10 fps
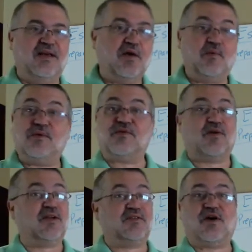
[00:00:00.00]
We've
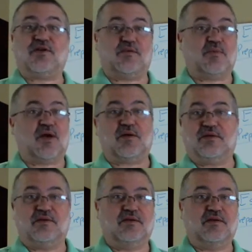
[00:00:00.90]
already talked about
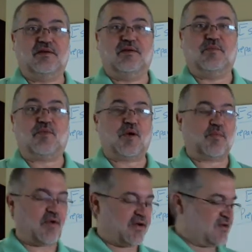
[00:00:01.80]

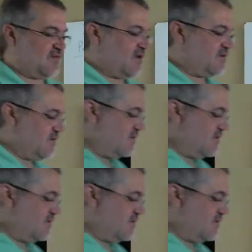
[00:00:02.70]
preparation of esters.